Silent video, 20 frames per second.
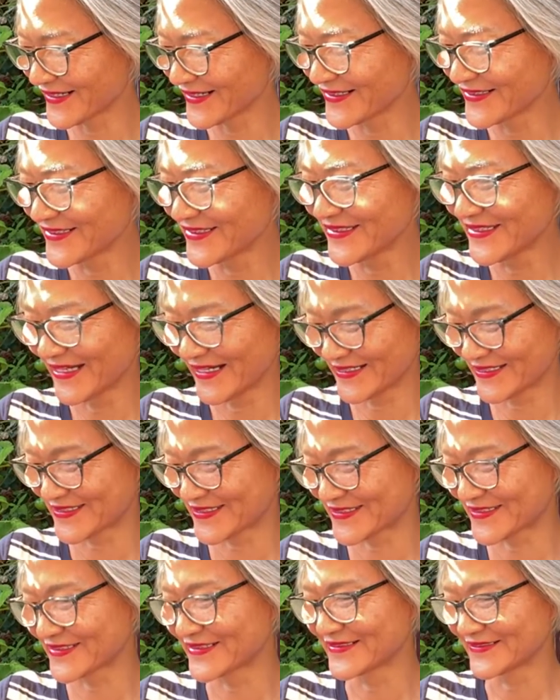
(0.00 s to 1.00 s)

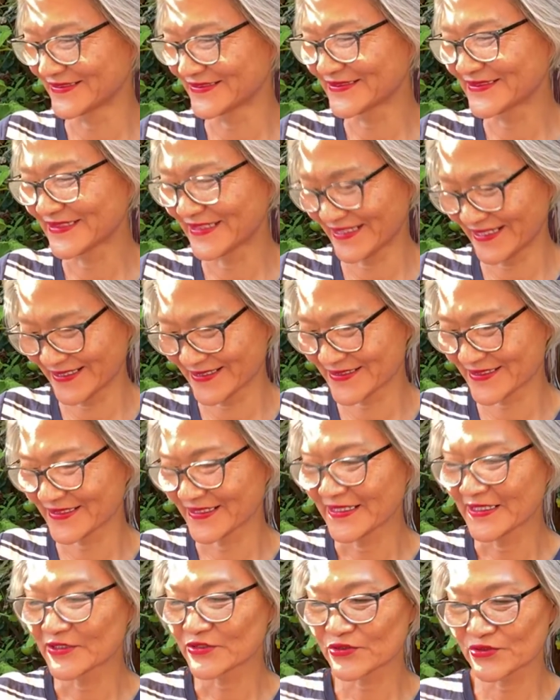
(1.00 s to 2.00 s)
Yes. Yes.
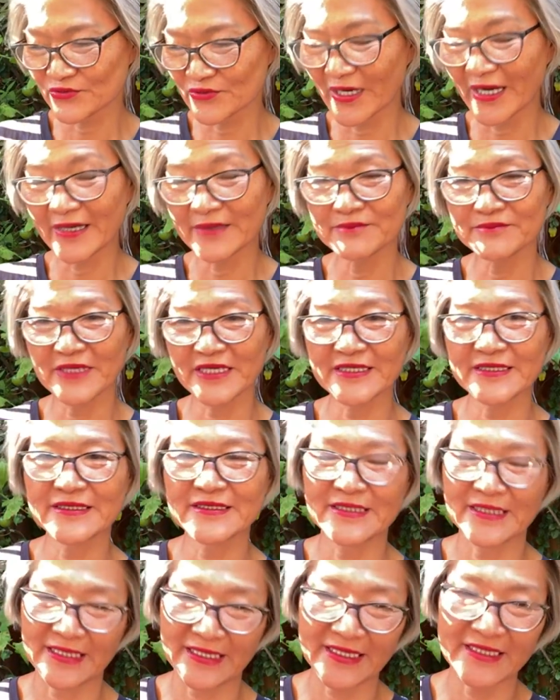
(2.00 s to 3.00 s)
Do I make
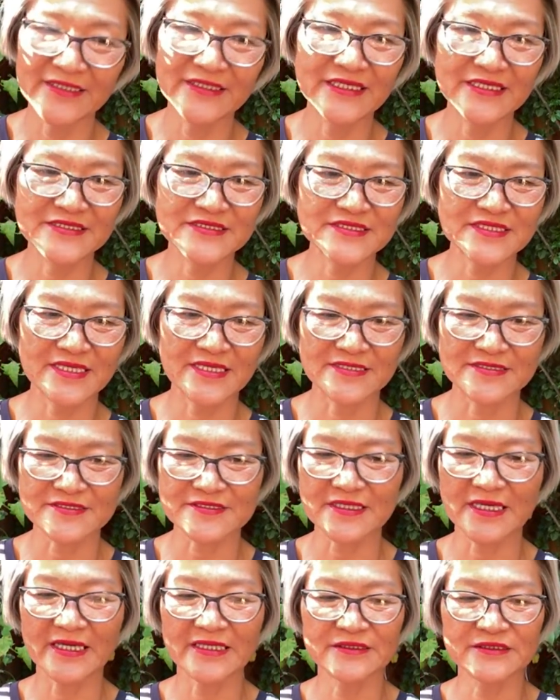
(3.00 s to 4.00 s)
any sense?
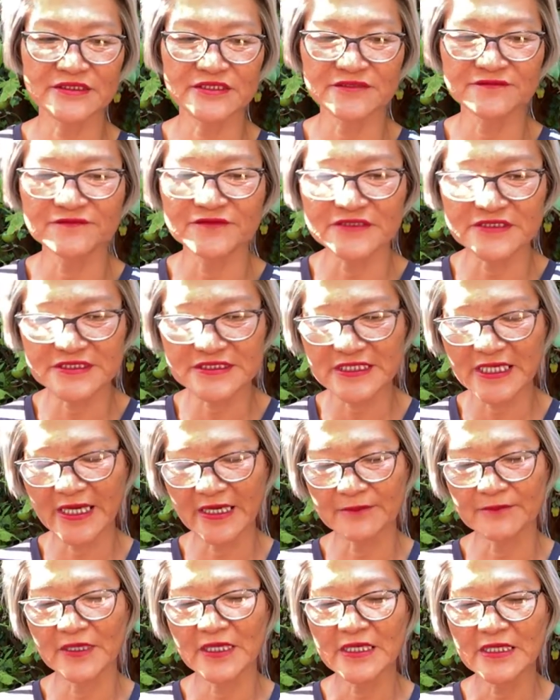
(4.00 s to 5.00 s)
A different
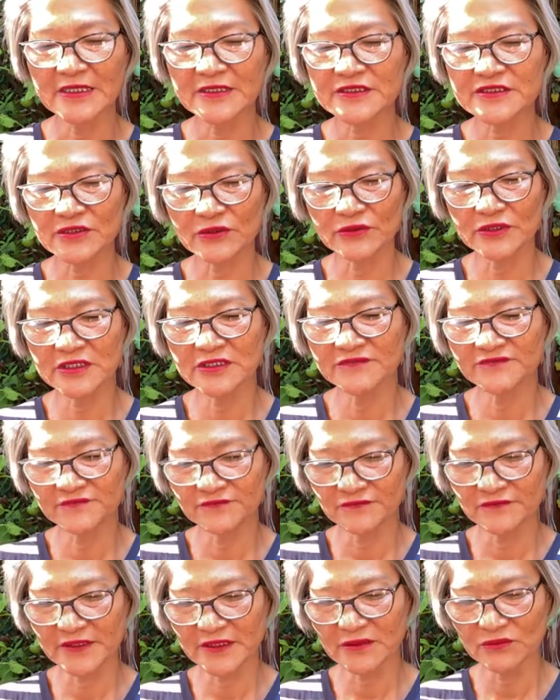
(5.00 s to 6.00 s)
time. So if
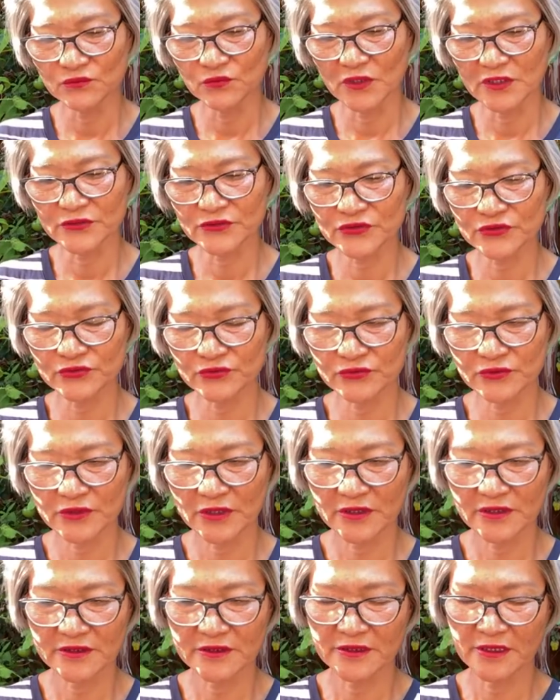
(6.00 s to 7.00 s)
we want to
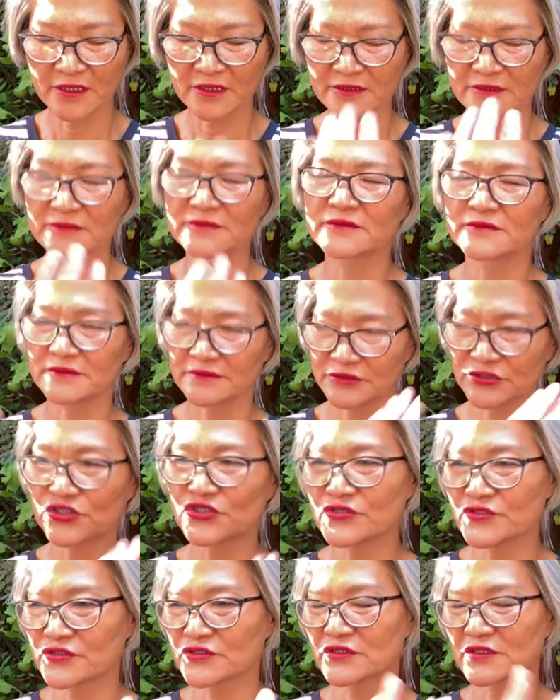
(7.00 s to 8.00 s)

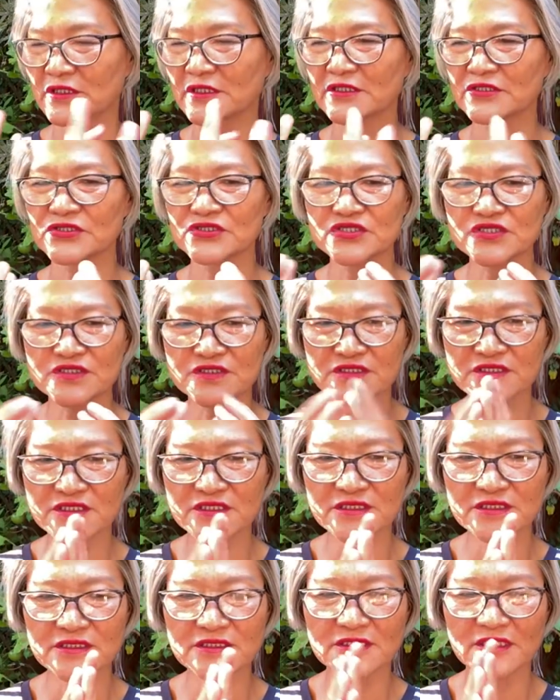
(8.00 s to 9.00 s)
just see